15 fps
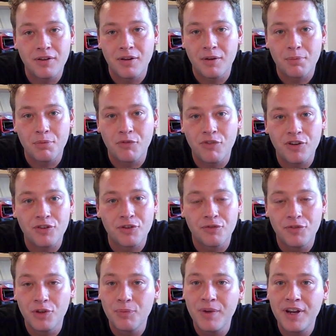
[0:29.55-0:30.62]
a professional
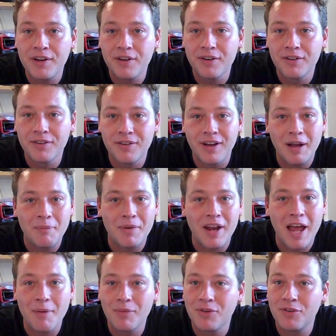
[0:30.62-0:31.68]
filmmaker, I'm an
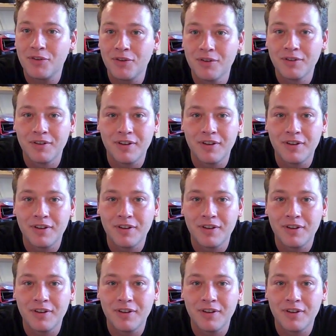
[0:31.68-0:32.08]
amateur.